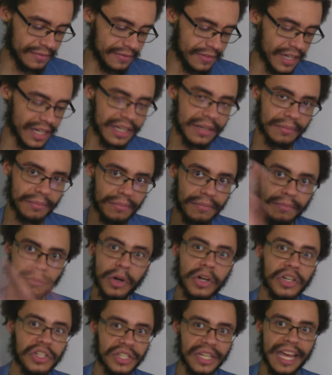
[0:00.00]
fucking
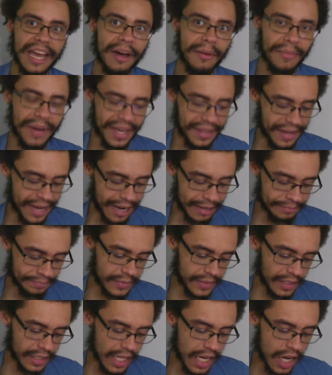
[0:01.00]
pushed down by that.
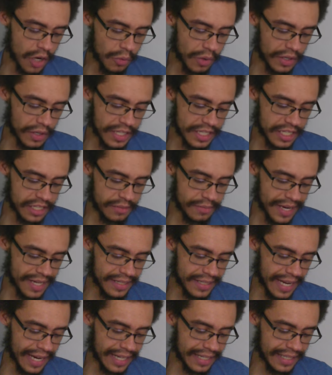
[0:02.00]
Law, well, this is my
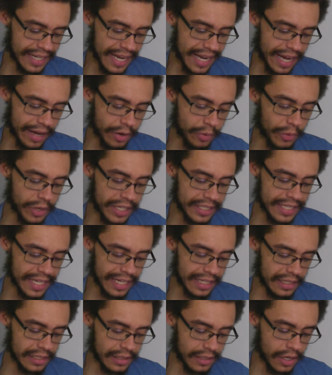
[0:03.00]
second date and I want to
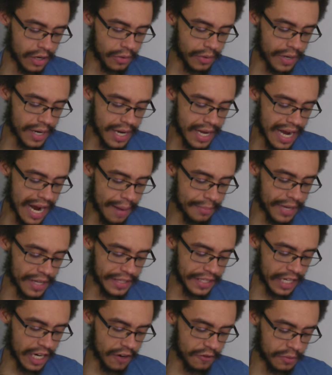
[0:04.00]
take it slow. I'm
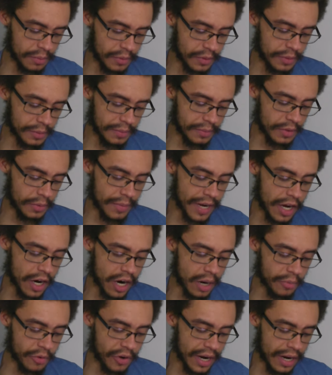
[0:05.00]
not that comfortable to put my
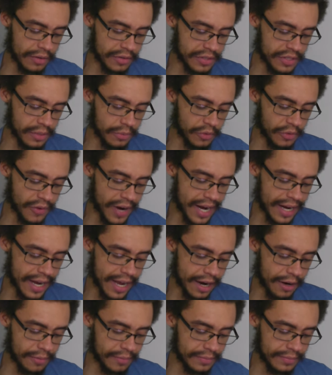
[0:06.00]
arm around someone right
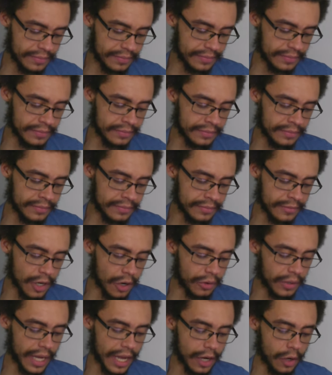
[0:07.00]
now.
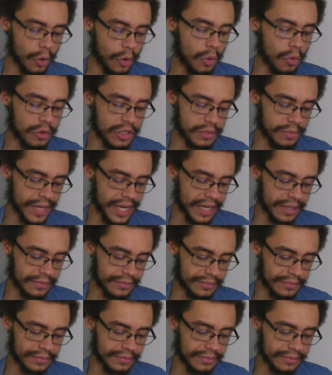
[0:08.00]
Okay, cool with me.
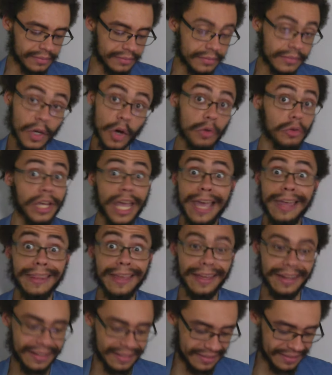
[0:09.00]
Okay
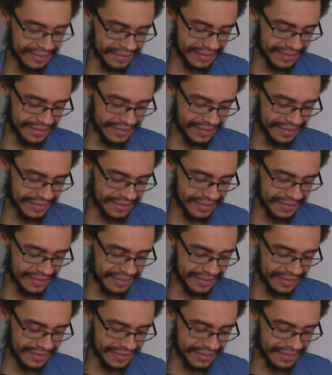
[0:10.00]
then.